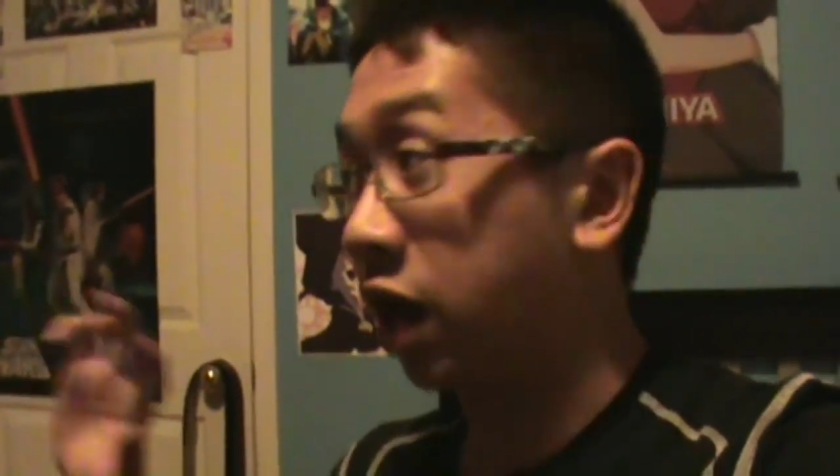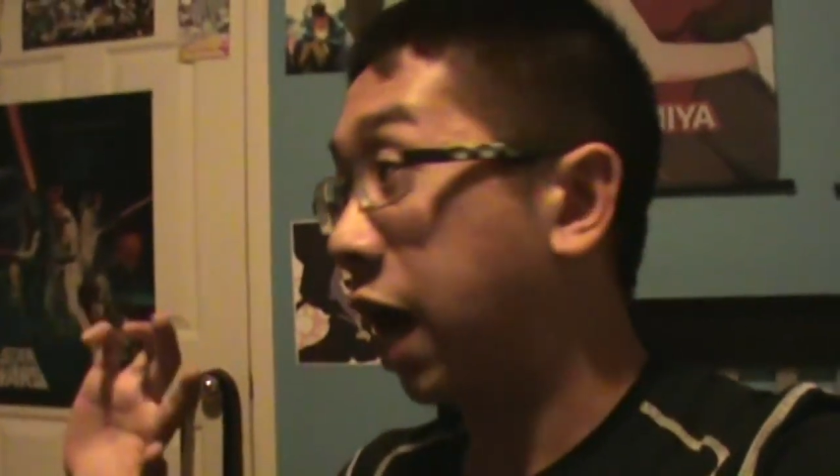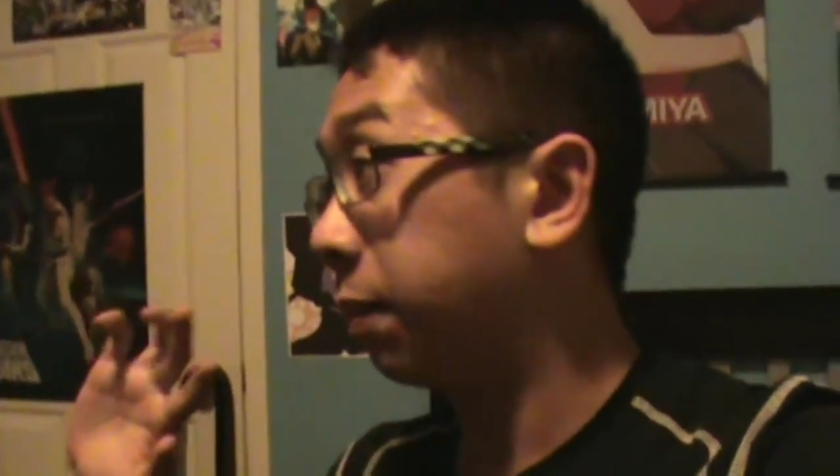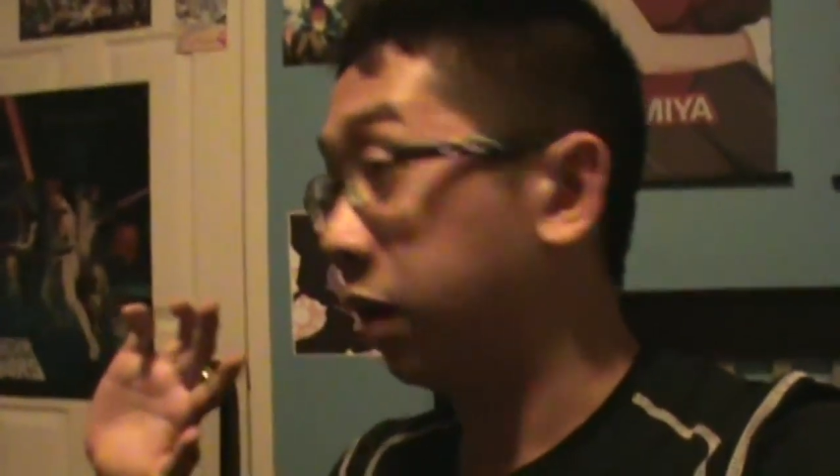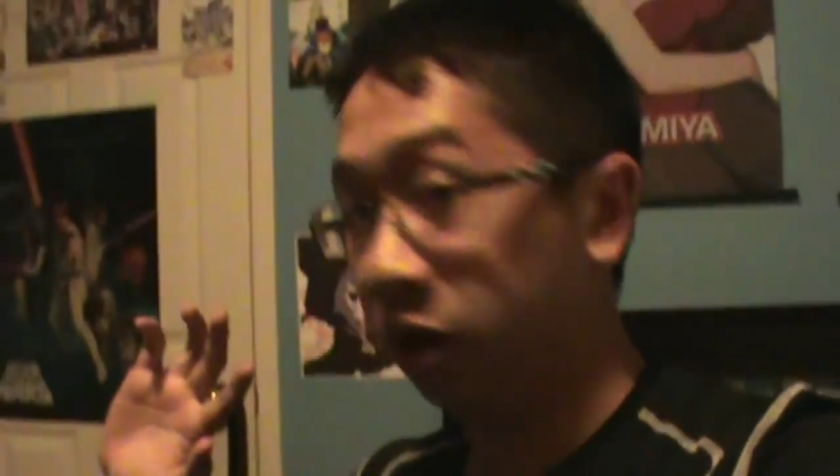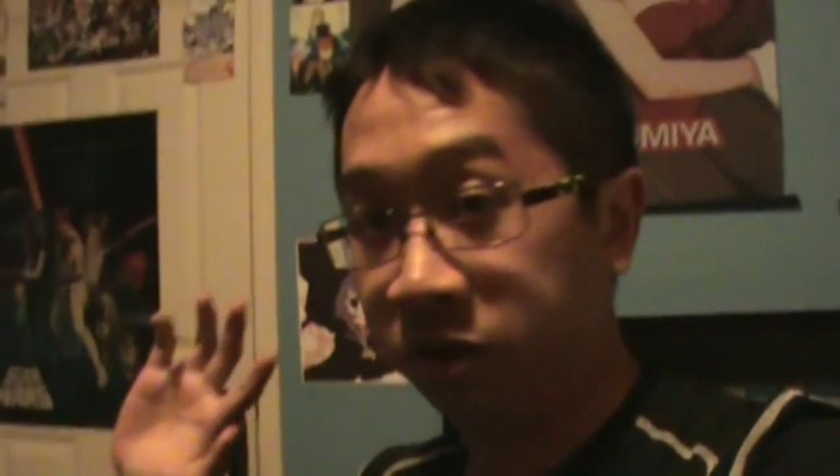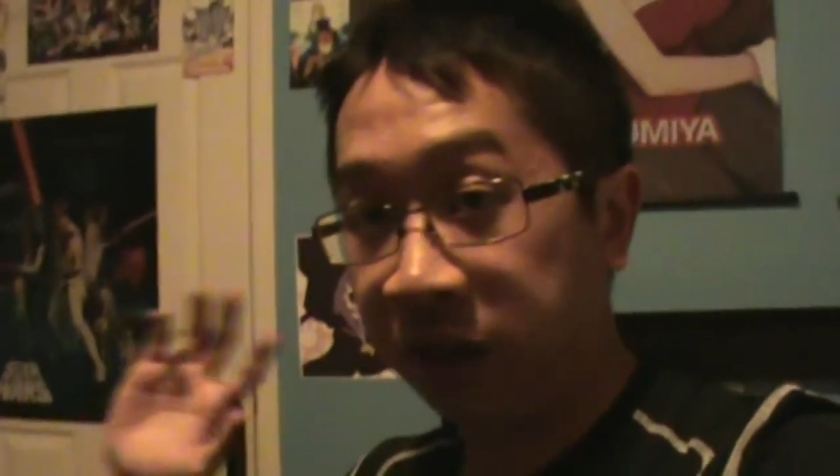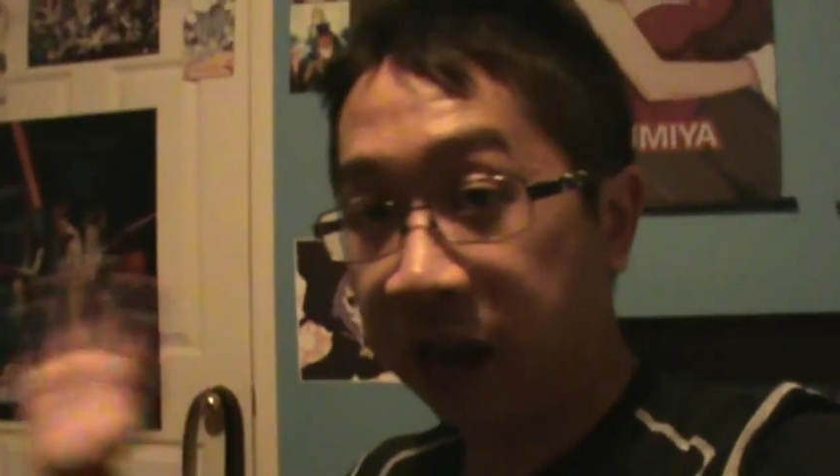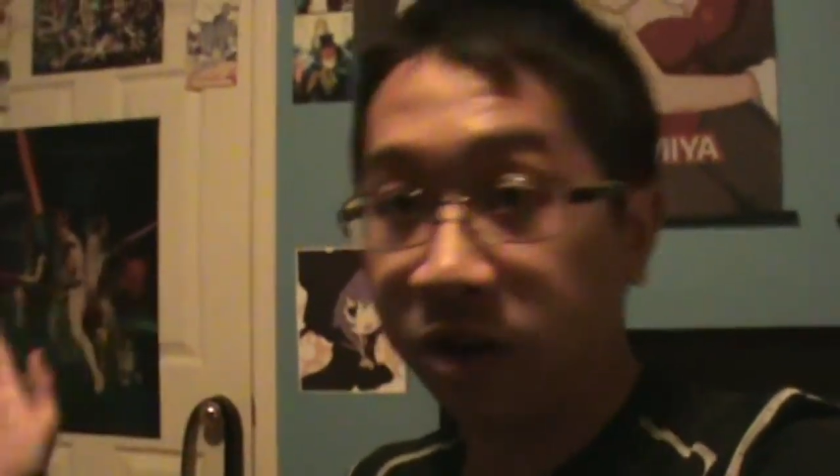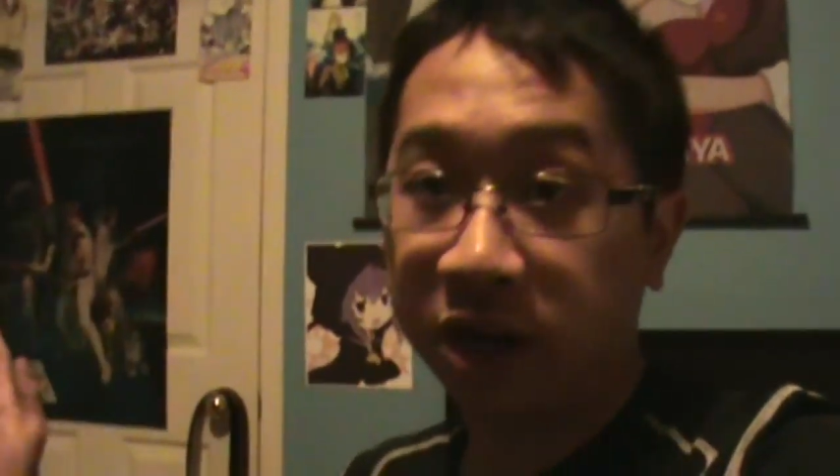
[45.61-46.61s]
happen on
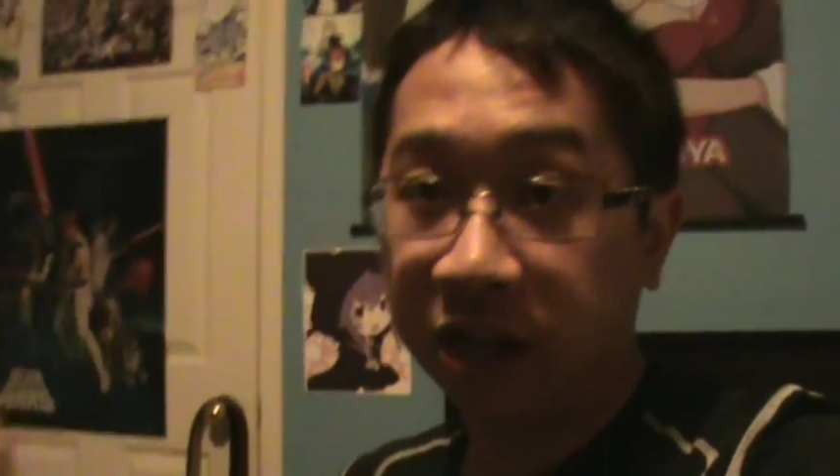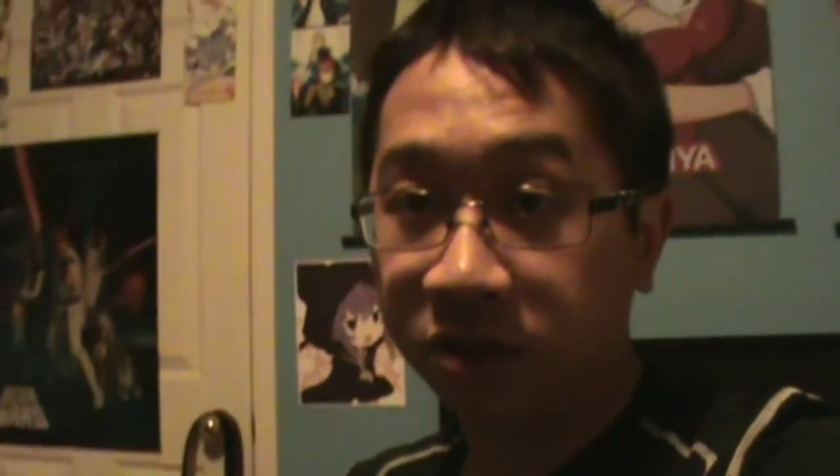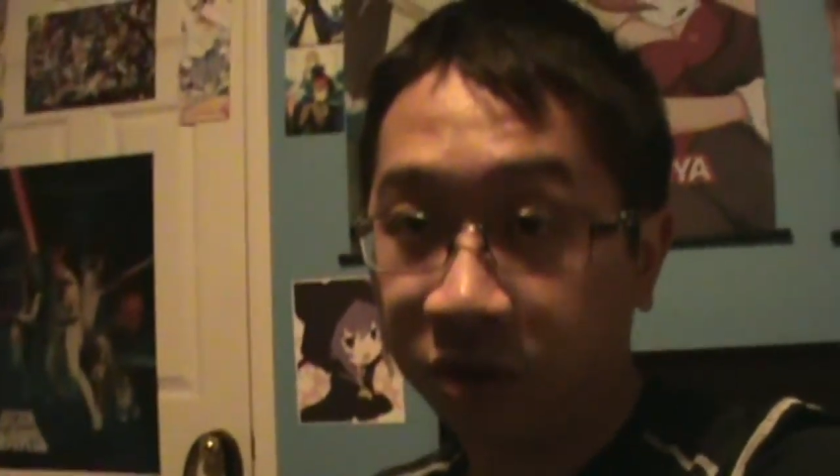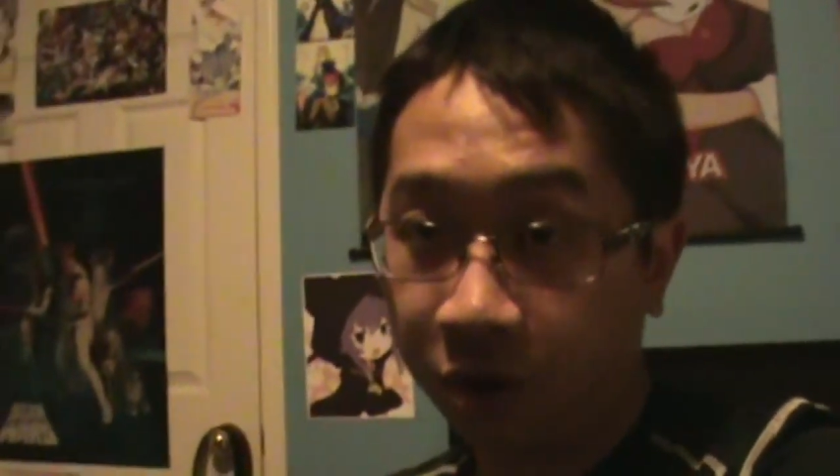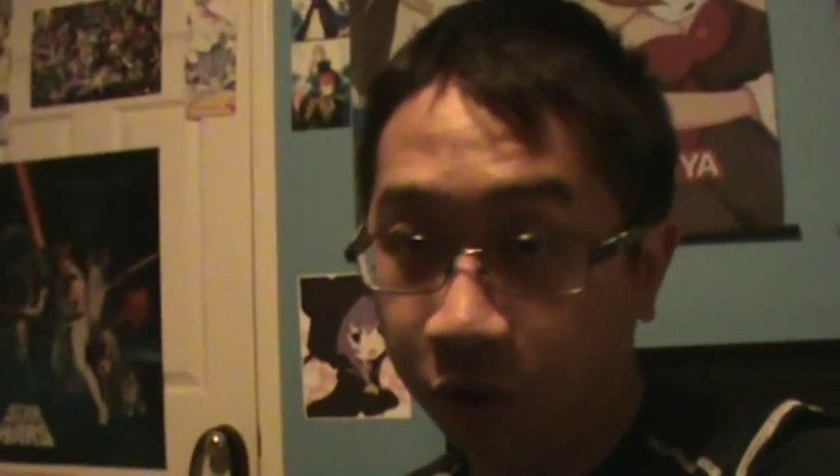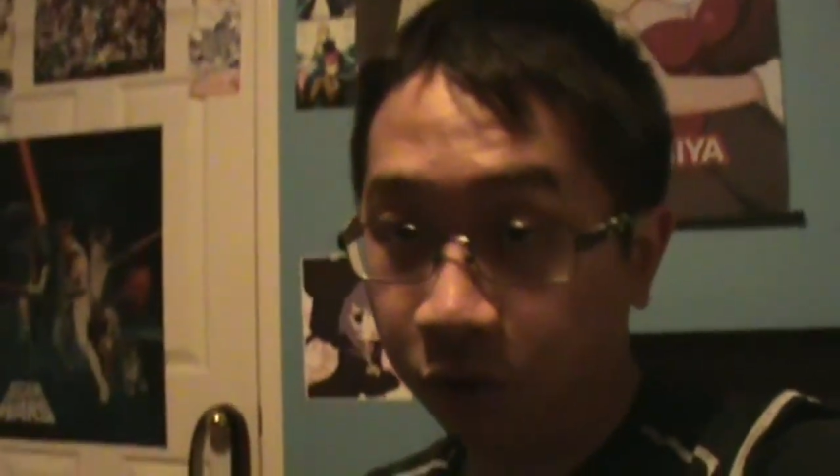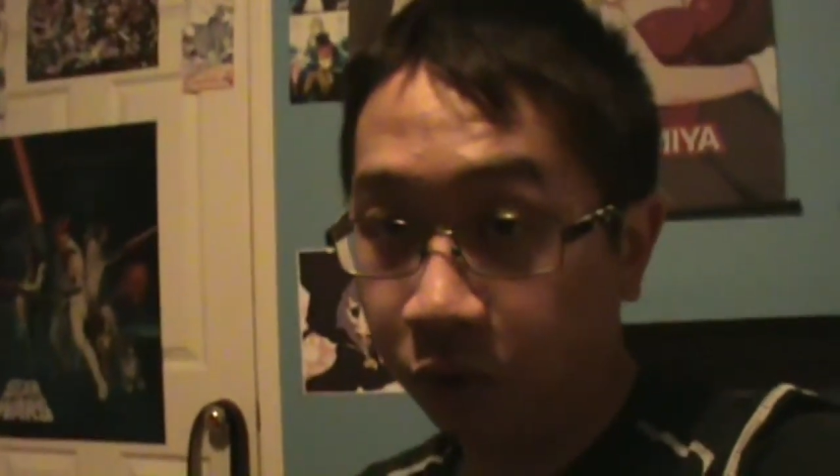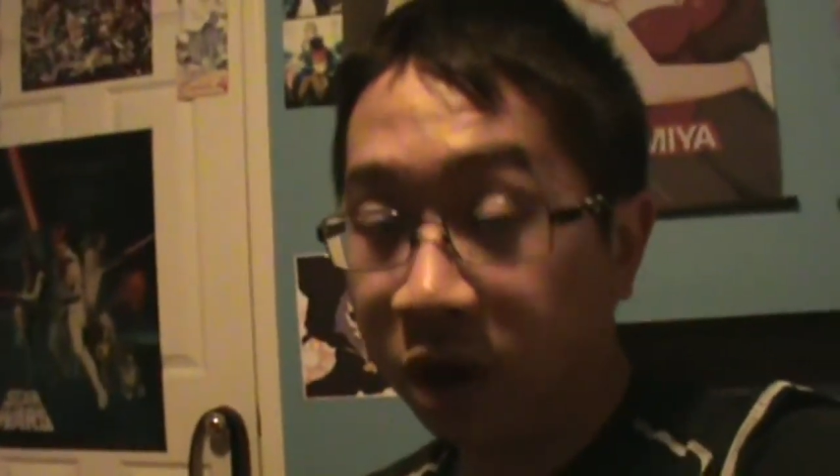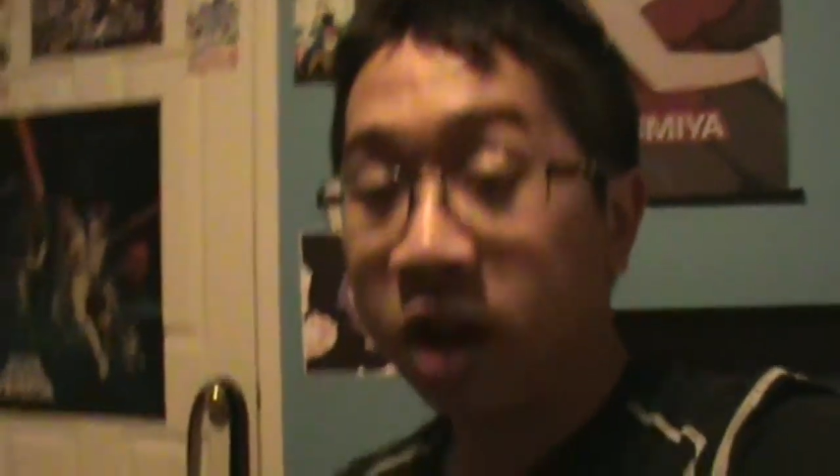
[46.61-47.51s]
saturday so